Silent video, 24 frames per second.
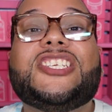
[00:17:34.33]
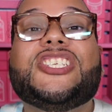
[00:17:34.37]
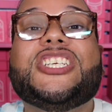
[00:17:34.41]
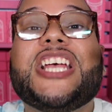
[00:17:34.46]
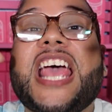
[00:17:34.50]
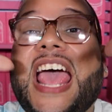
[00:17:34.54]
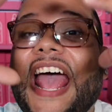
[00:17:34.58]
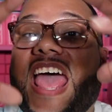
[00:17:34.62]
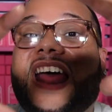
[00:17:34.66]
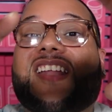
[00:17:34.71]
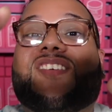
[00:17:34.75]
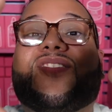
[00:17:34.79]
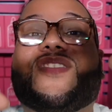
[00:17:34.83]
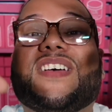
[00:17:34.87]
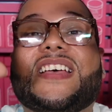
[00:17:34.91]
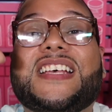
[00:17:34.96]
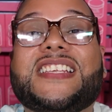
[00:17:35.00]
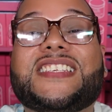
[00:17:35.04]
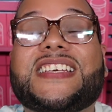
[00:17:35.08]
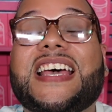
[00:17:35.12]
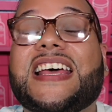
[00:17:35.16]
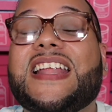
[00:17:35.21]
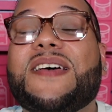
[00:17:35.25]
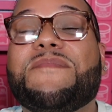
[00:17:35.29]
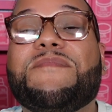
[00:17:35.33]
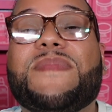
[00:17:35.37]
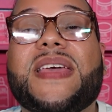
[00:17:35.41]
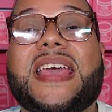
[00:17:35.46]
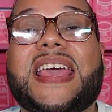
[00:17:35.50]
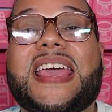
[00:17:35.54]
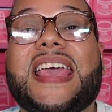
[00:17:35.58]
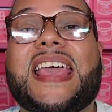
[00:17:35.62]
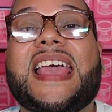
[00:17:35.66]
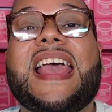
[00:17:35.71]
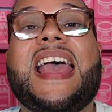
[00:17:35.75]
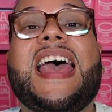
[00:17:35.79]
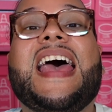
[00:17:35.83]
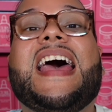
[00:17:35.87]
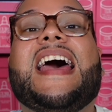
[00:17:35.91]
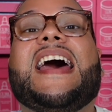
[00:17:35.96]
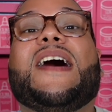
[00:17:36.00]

channel is gonna be